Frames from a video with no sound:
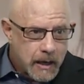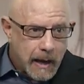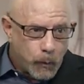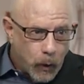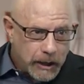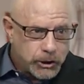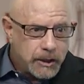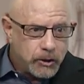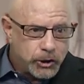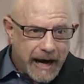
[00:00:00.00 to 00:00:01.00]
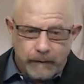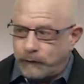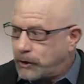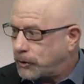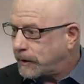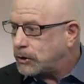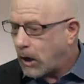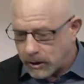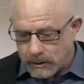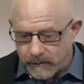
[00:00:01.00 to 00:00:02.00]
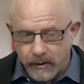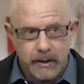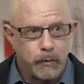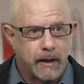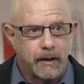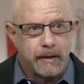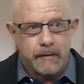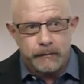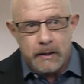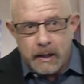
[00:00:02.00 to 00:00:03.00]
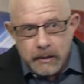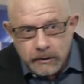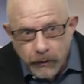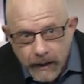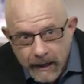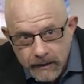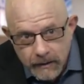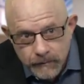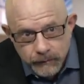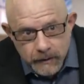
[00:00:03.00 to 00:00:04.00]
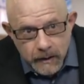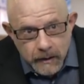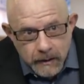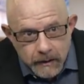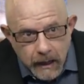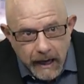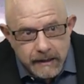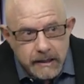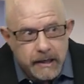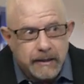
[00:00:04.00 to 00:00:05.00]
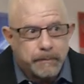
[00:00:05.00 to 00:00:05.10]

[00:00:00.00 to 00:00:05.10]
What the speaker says: I'm watching your chat feature, and talk to me very quickly so that I can get an